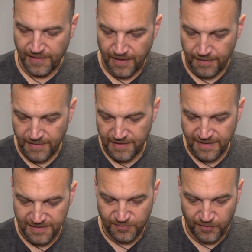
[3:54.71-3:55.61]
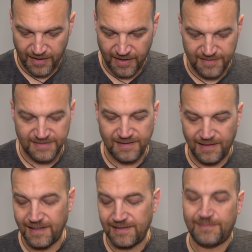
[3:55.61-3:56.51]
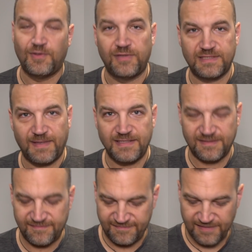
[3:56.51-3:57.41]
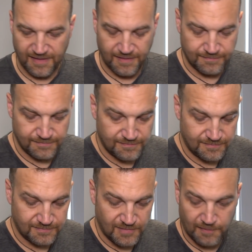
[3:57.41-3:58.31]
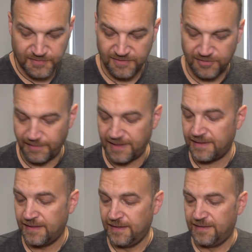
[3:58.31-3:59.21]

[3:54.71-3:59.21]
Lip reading: And that's where the slightly more expensive options come in.